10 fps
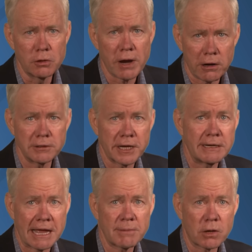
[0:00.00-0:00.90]
to
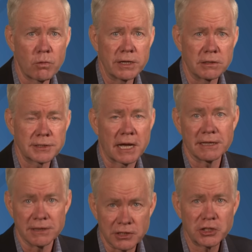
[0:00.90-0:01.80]
aerodynamic wheels
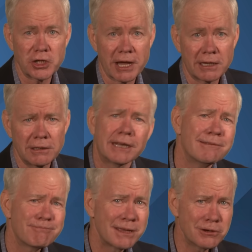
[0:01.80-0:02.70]
on this channel, and
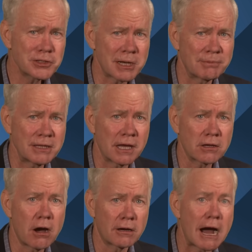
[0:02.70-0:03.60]
here's something that
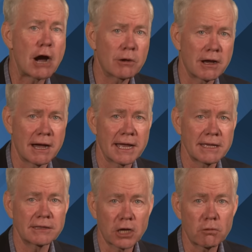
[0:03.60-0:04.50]
caught our
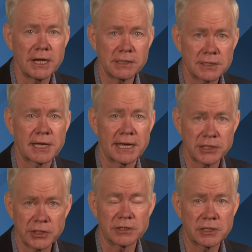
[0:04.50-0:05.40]
eye at the Great
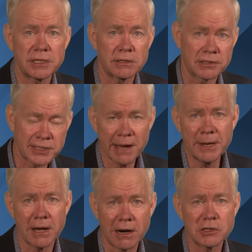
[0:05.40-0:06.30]
Designs in Steel
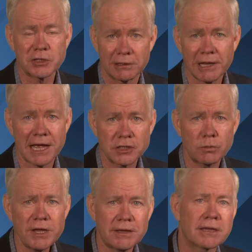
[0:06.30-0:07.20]
seminars last
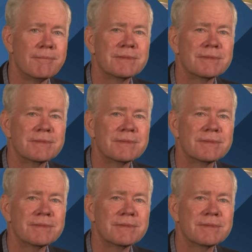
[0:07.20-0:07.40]
week.